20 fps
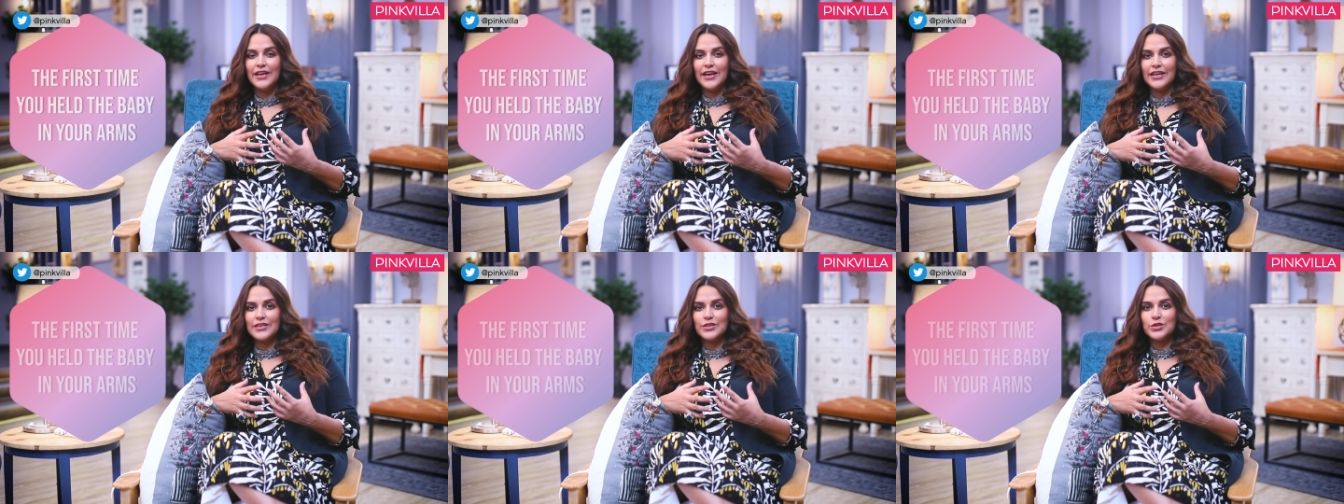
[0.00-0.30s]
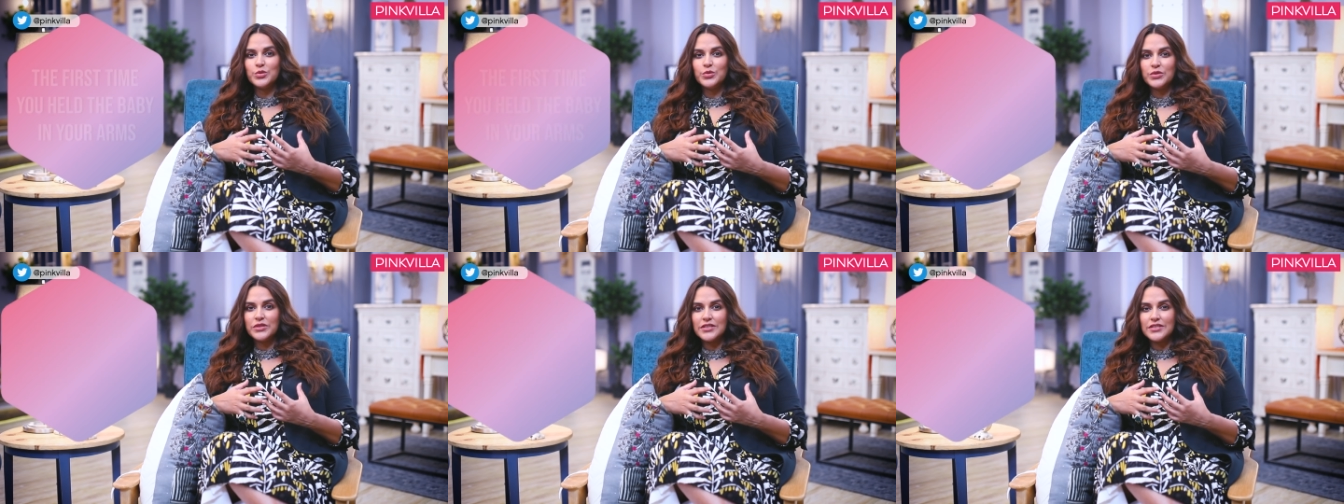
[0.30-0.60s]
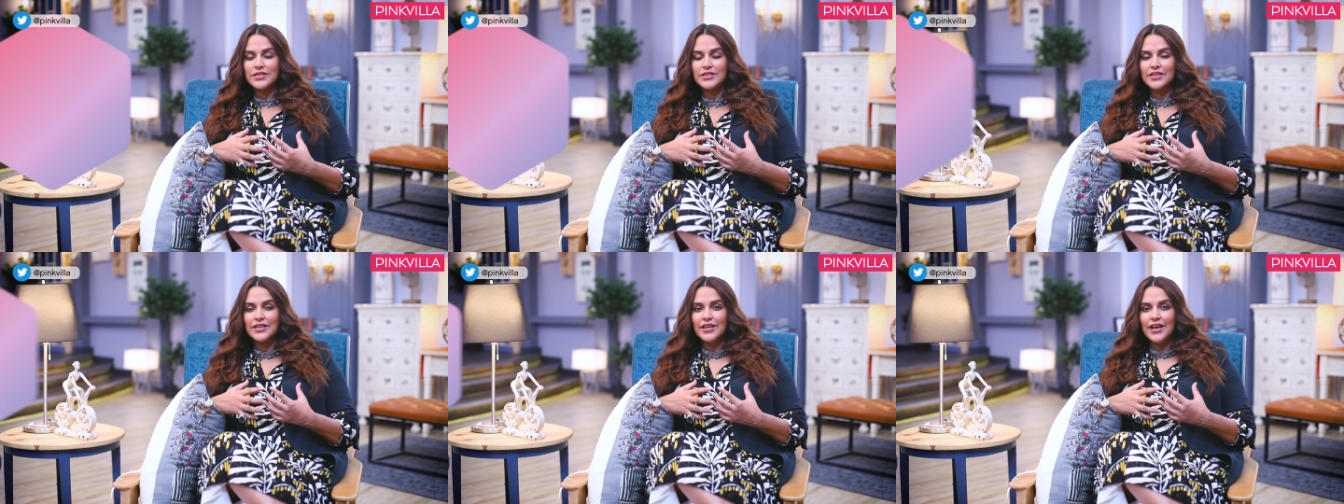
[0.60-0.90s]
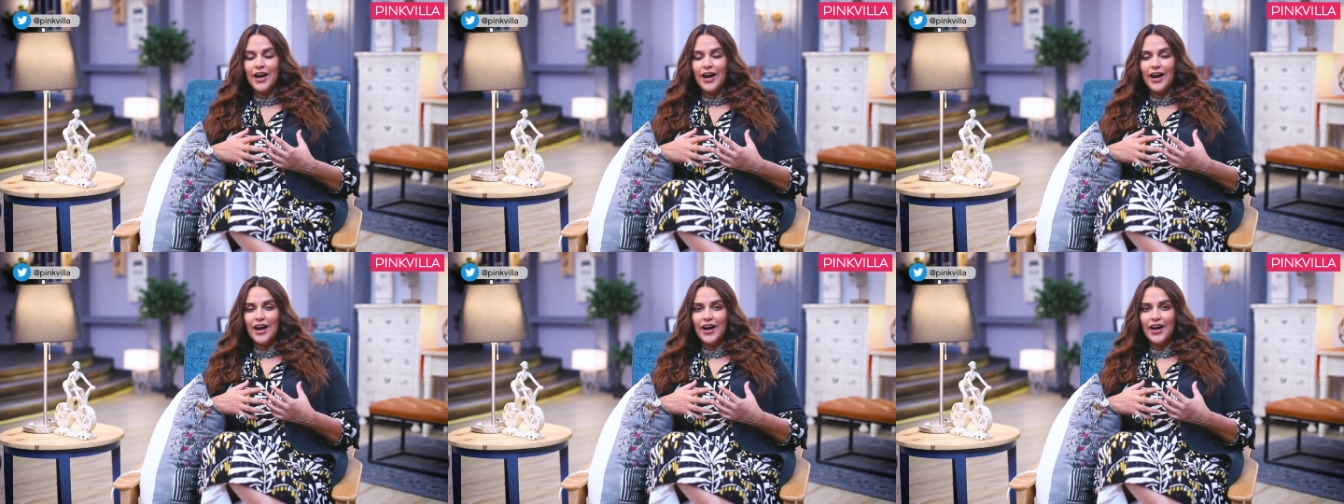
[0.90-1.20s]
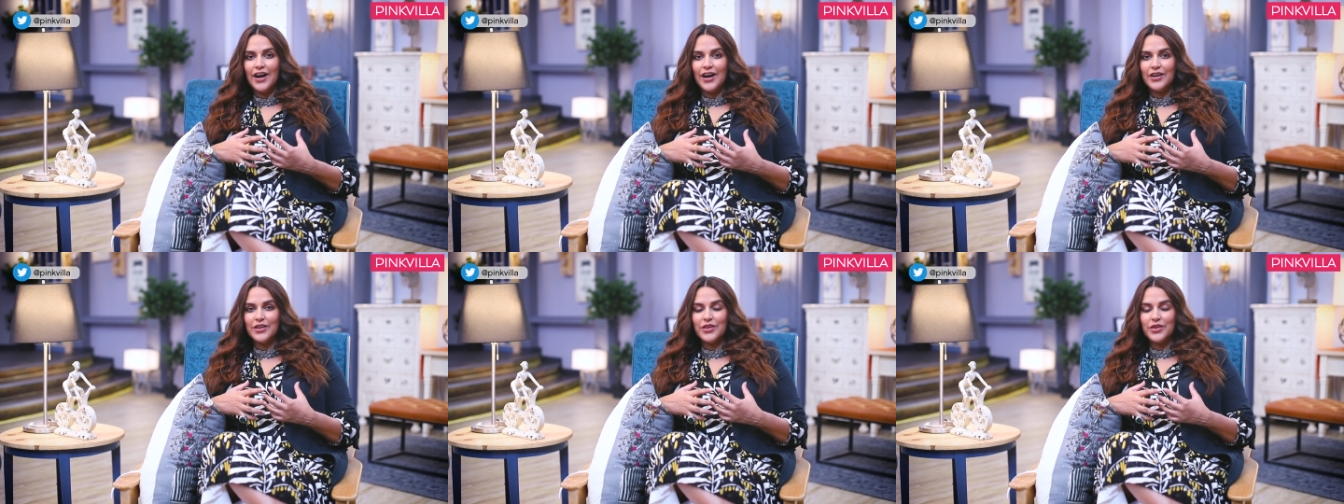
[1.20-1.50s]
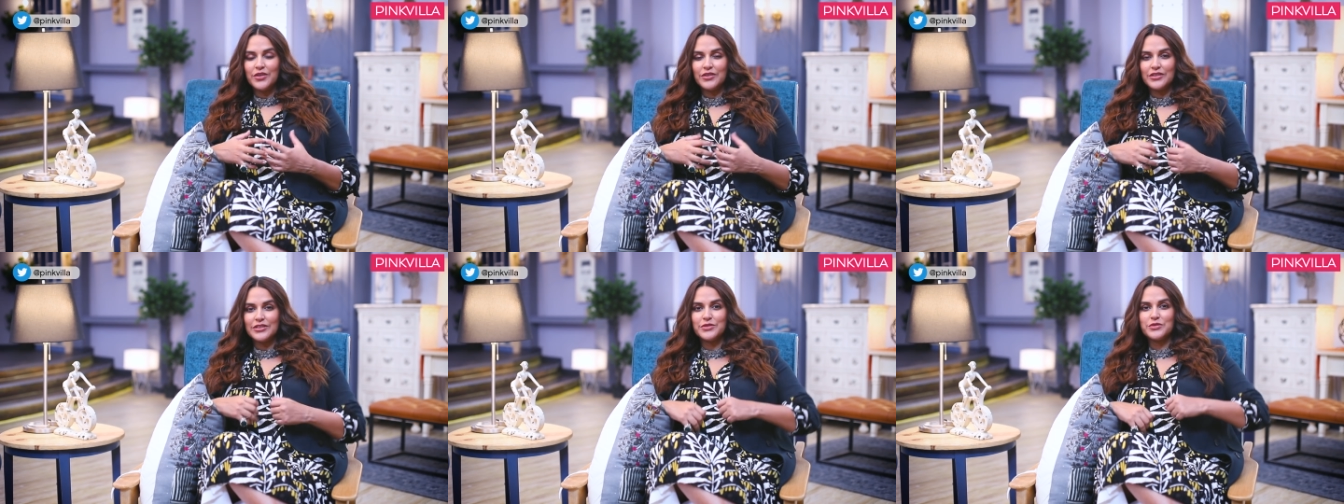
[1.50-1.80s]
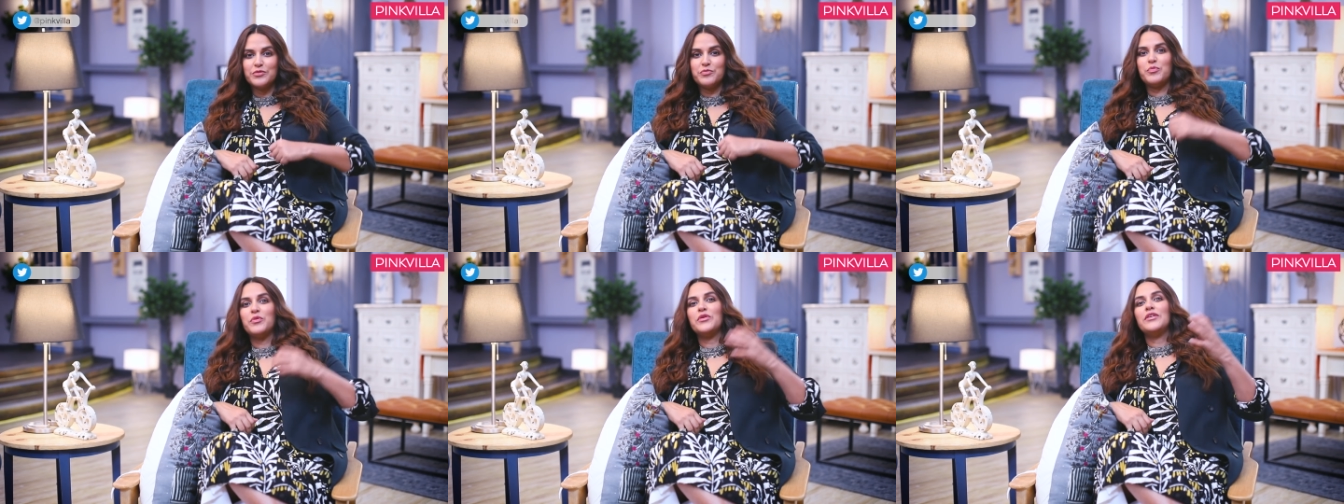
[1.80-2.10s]
as soon as, she
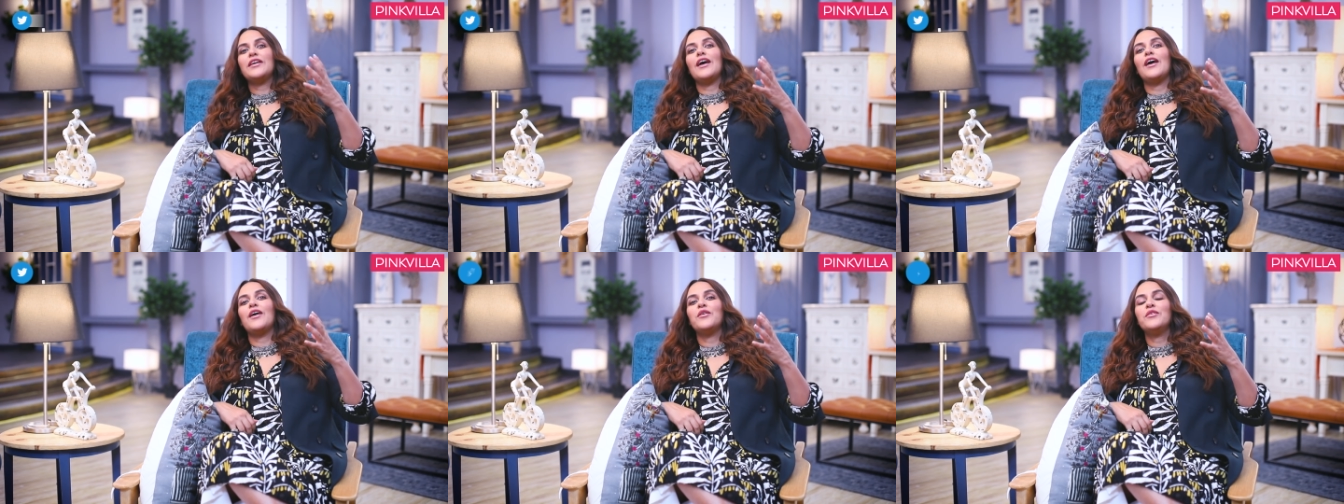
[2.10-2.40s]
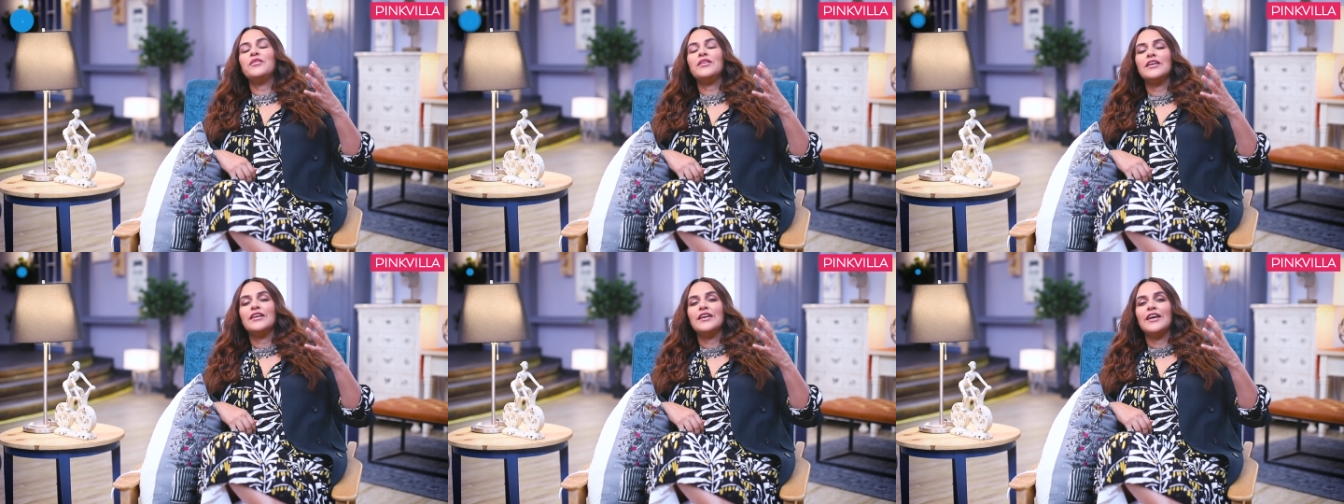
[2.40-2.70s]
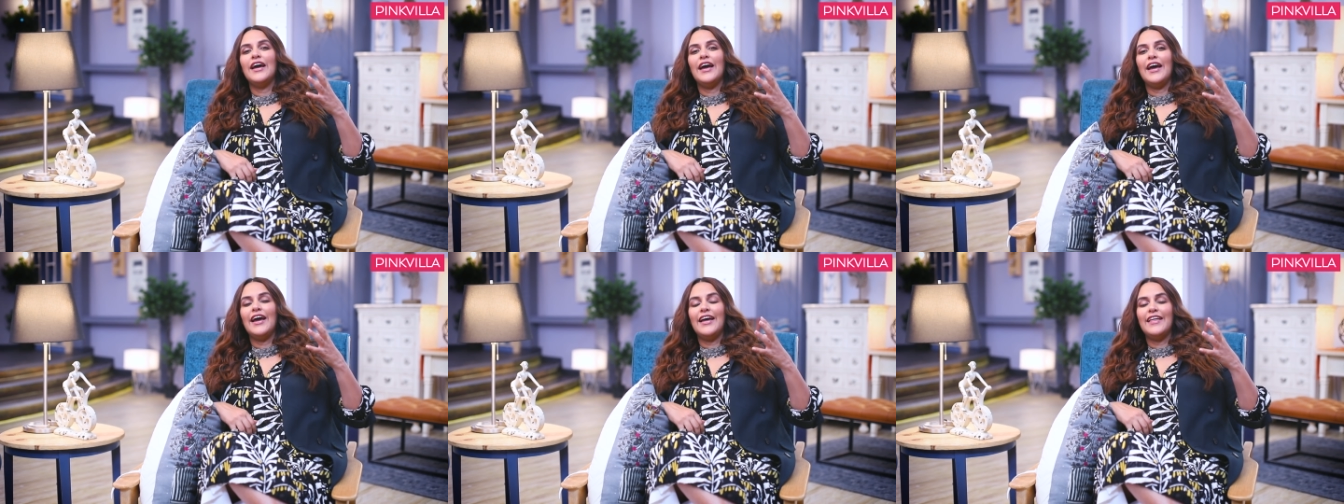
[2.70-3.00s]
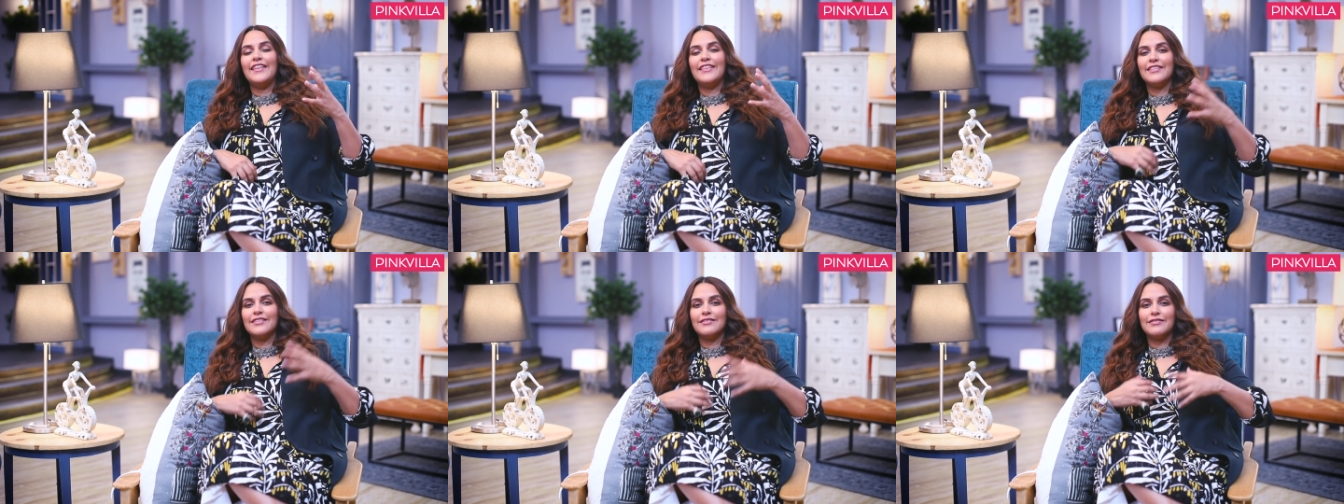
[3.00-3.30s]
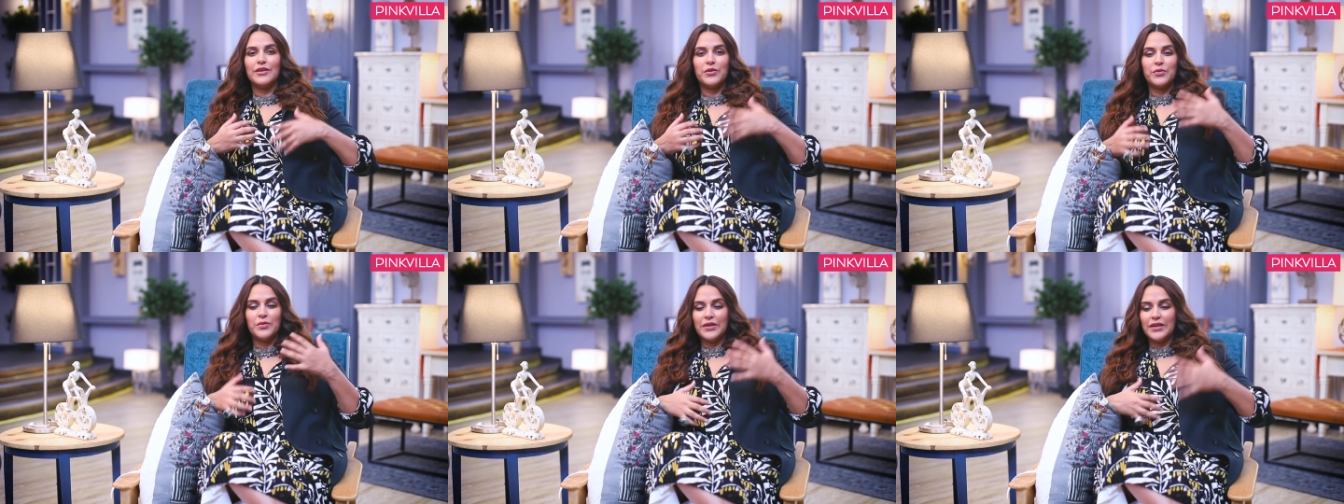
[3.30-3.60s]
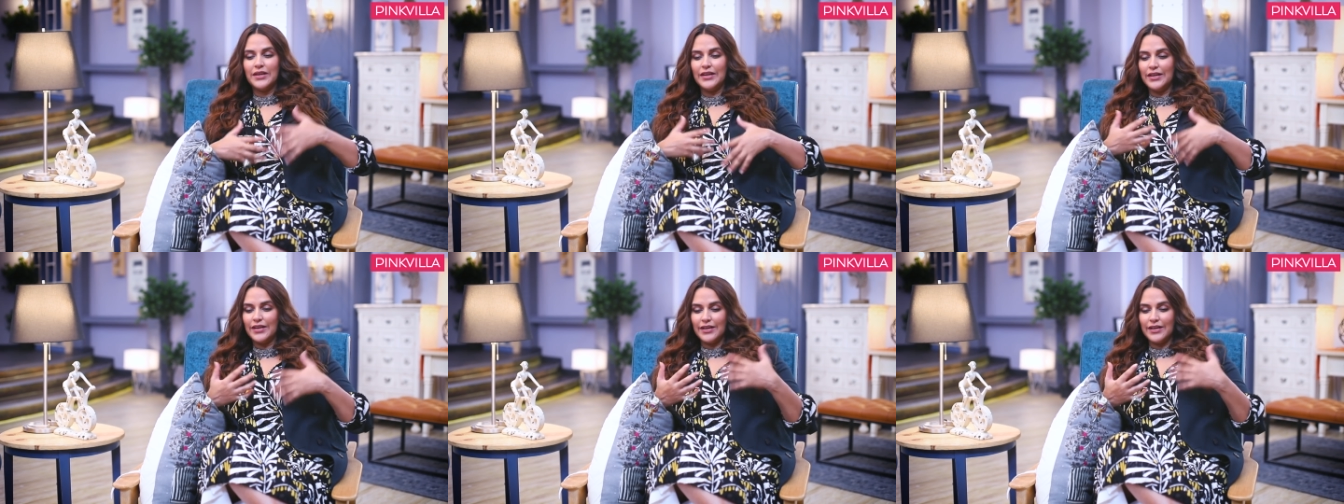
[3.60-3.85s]
was pulled out and they quickly,